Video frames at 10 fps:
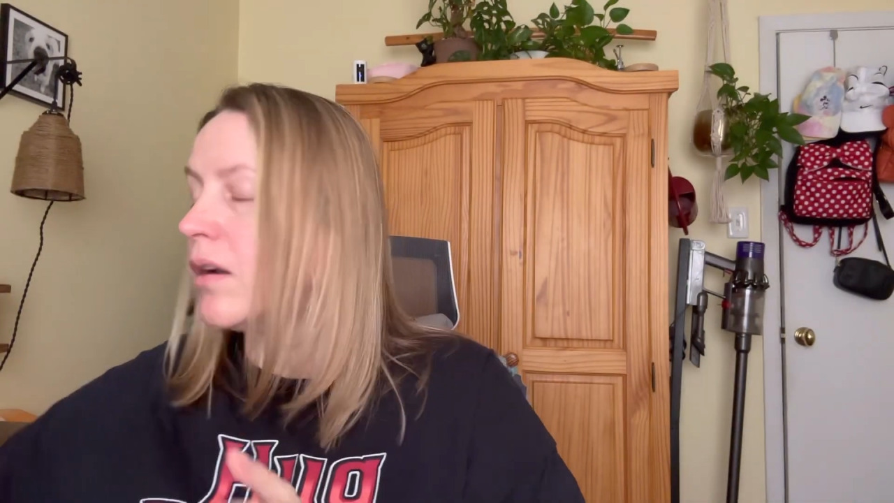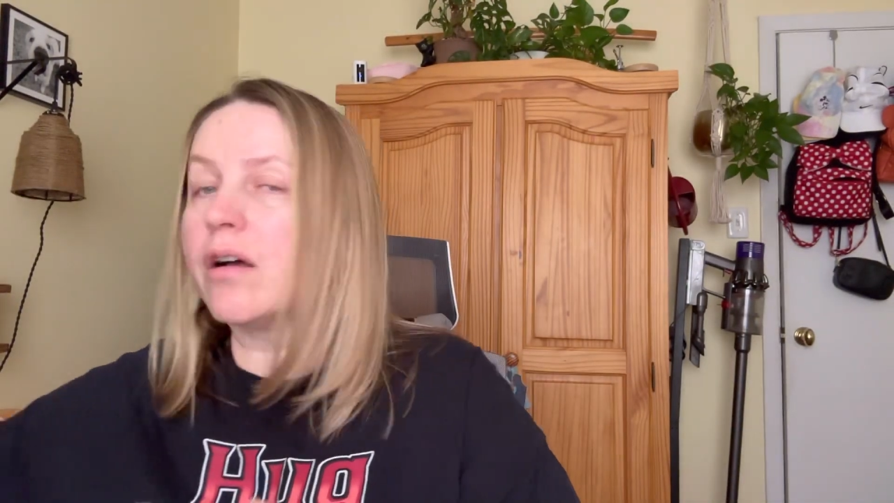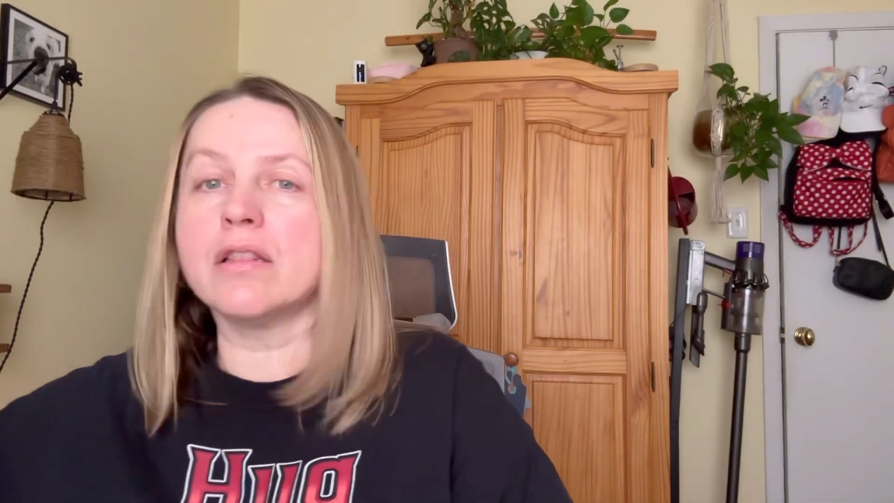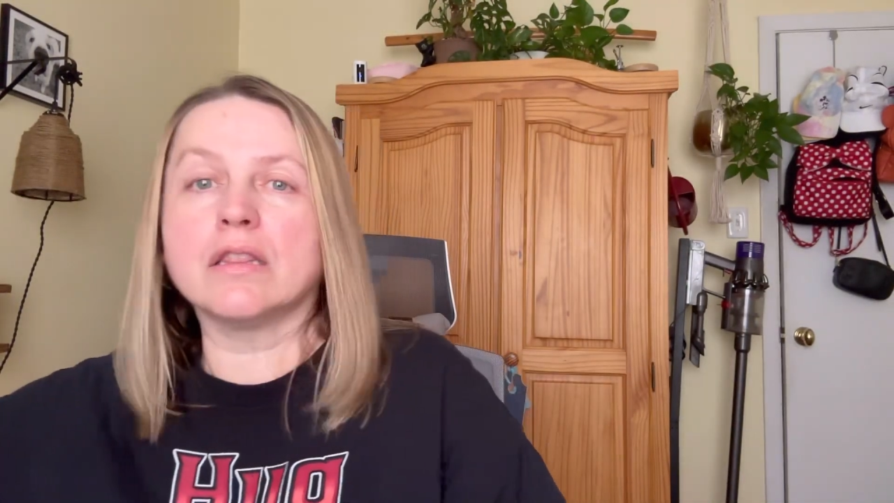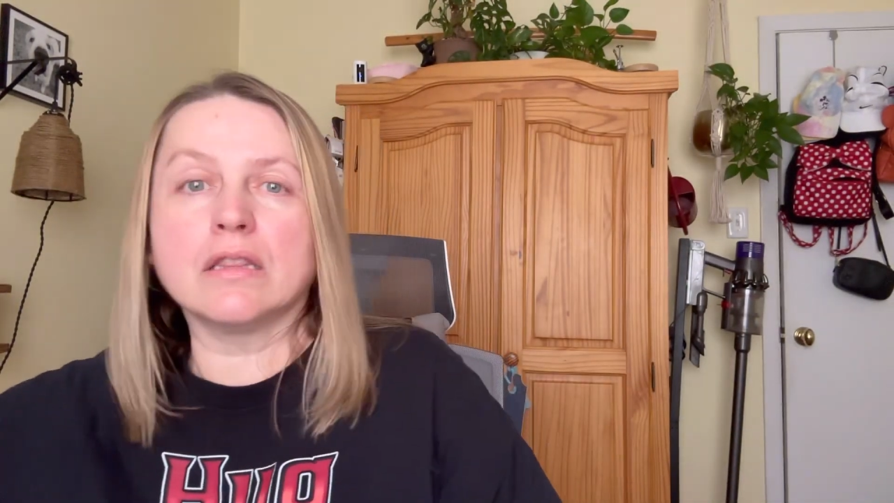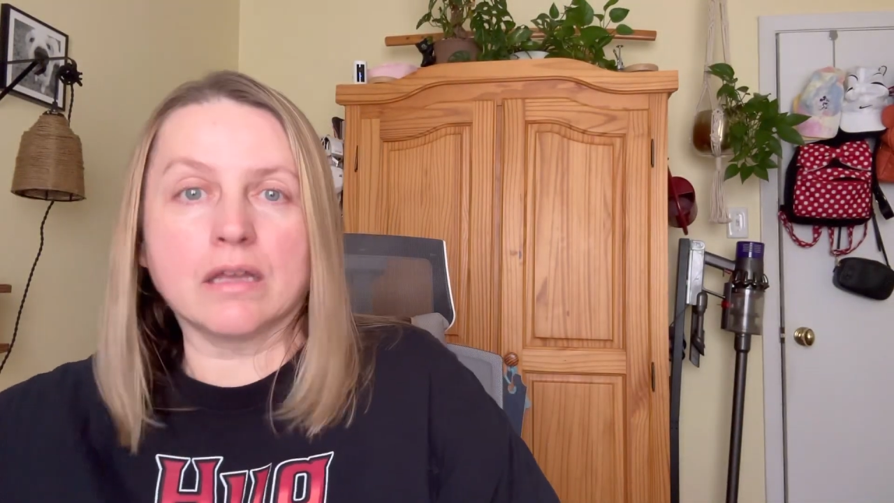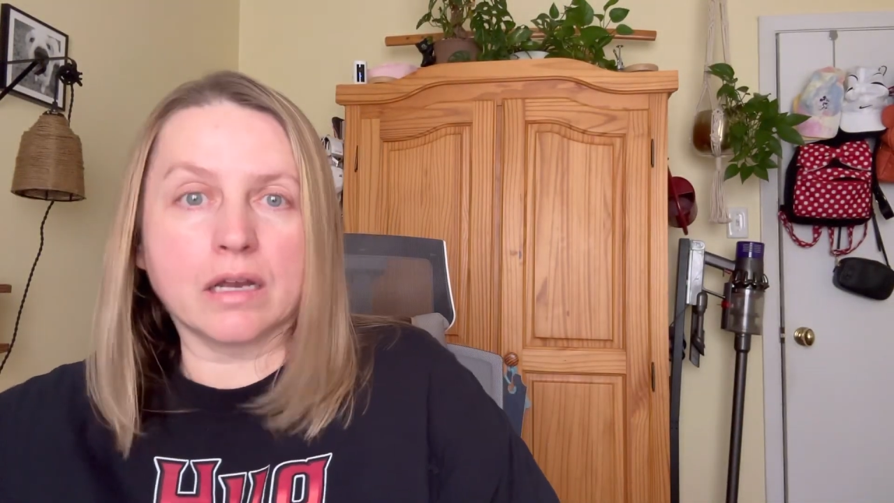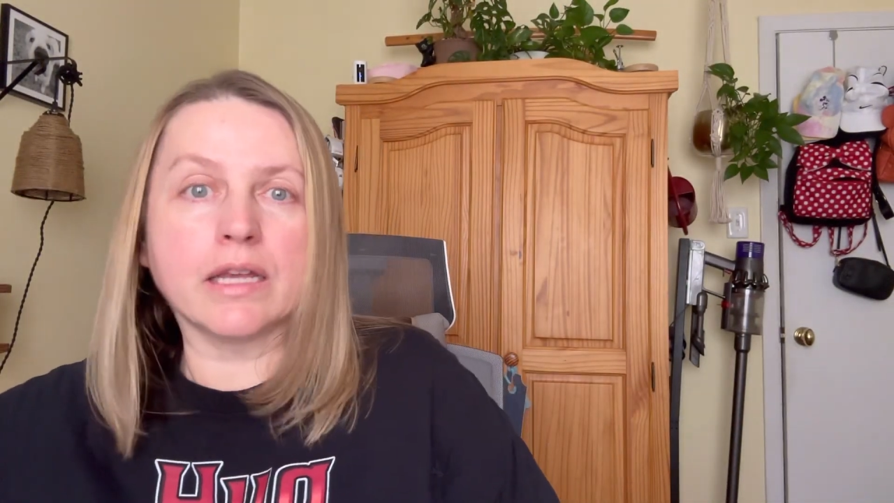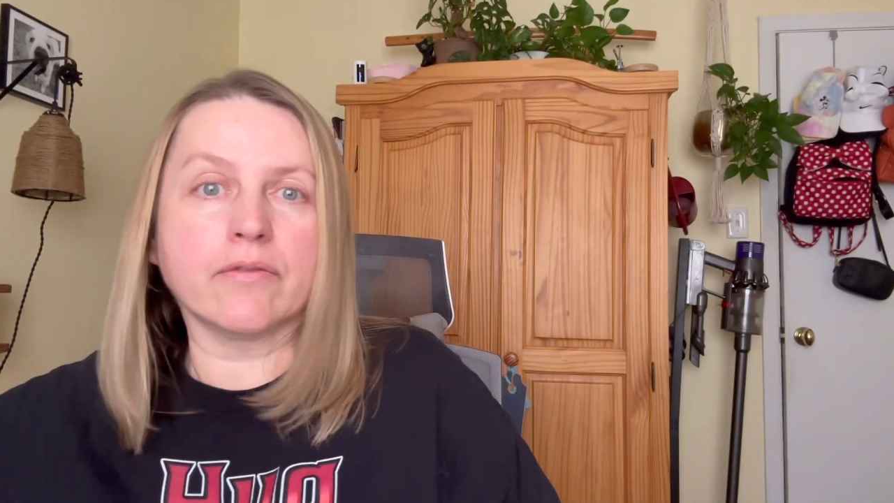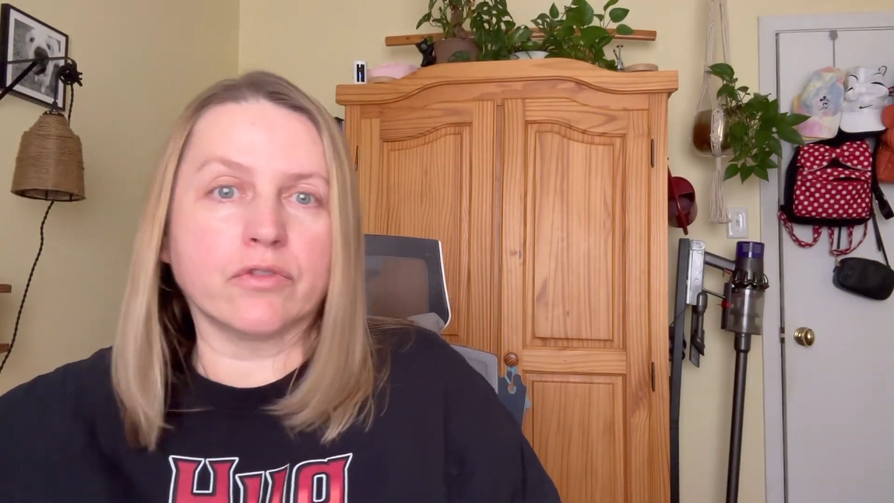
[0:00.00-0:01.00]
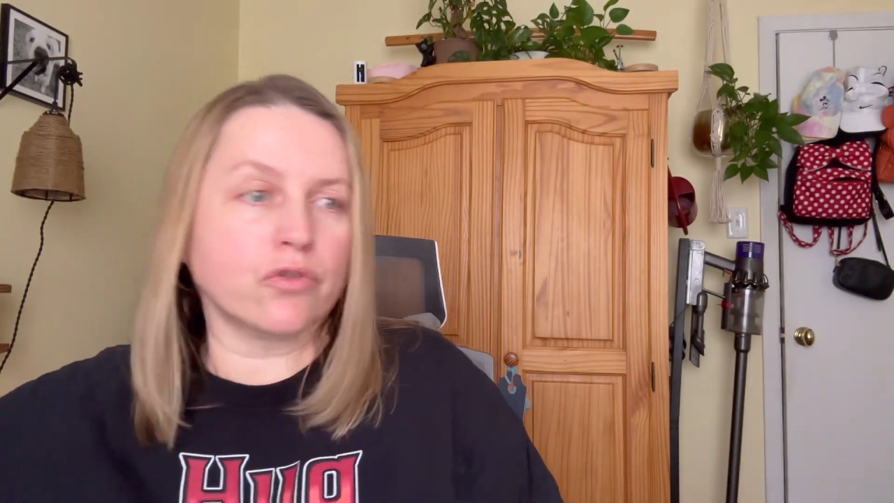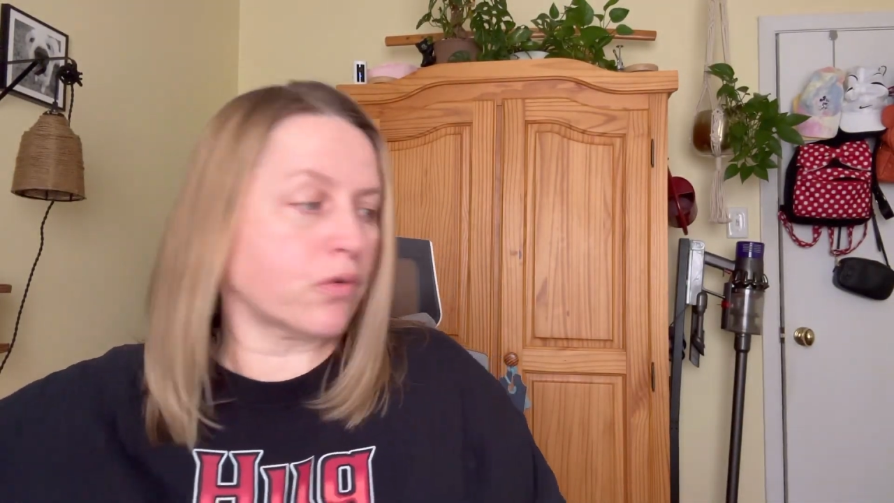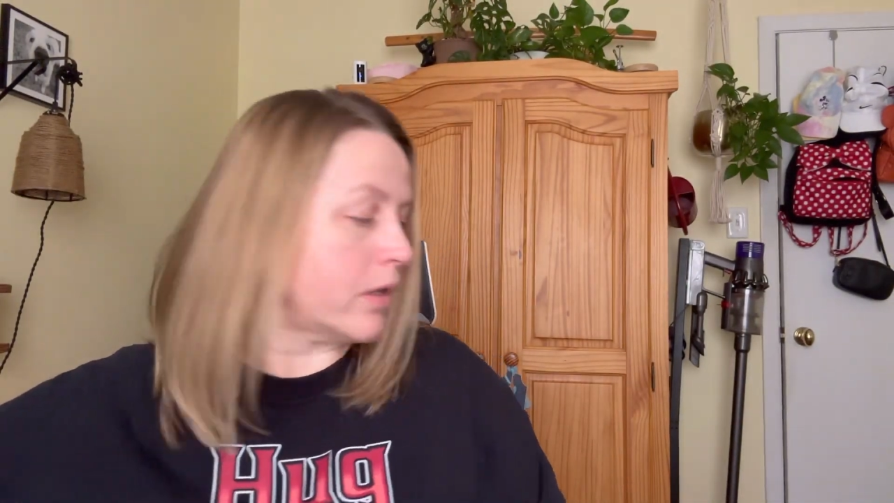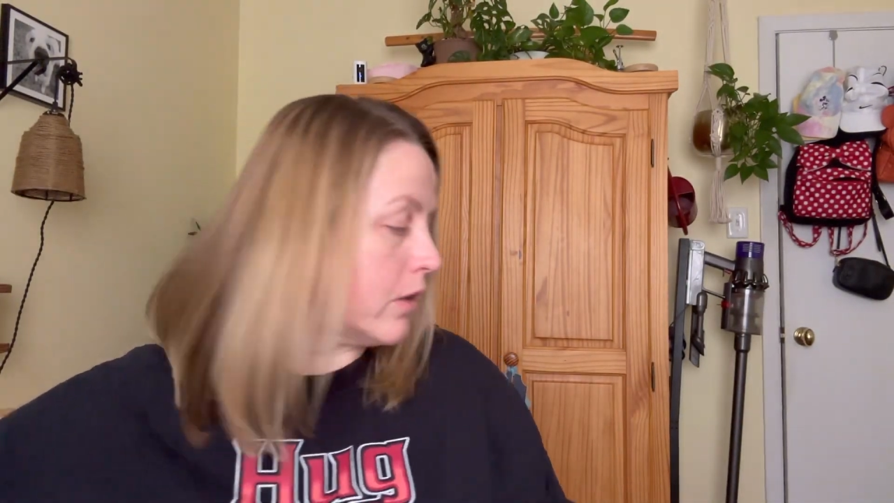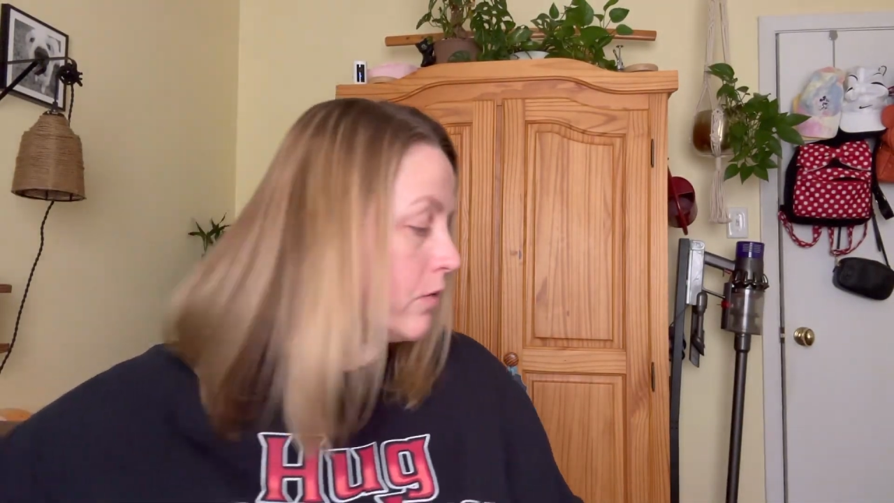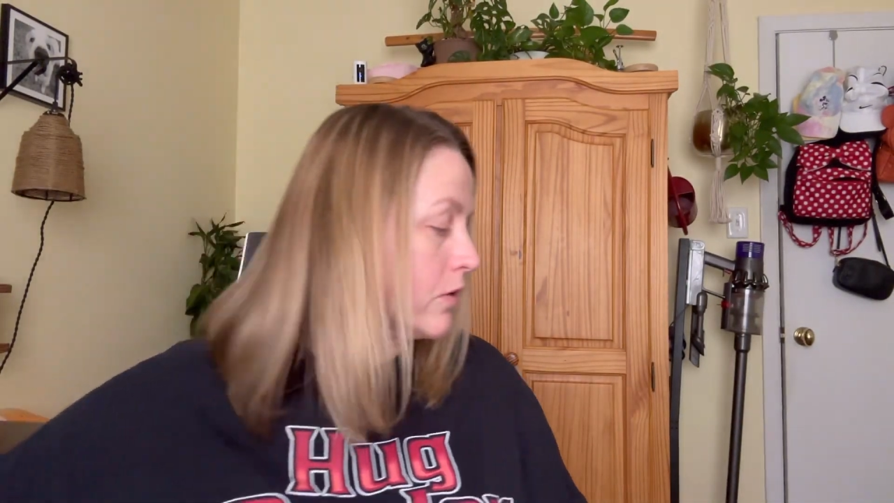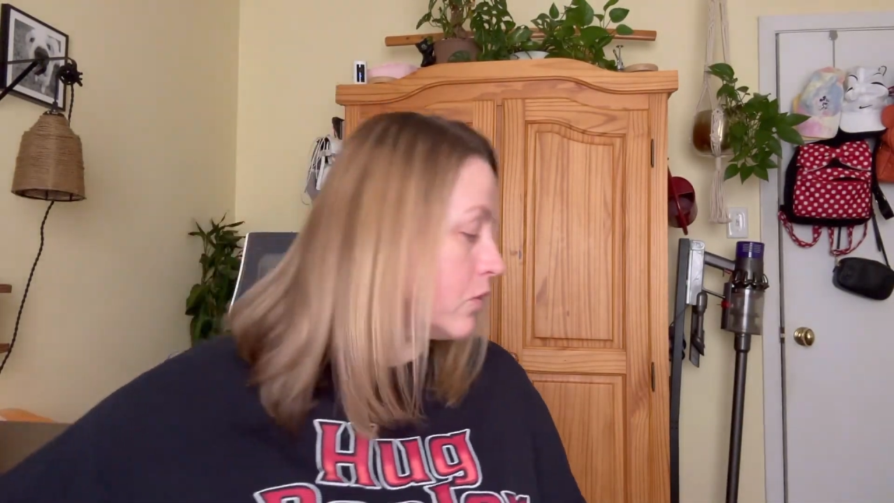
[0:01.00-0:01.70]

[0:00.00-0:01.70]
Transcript: a lot of inventory in those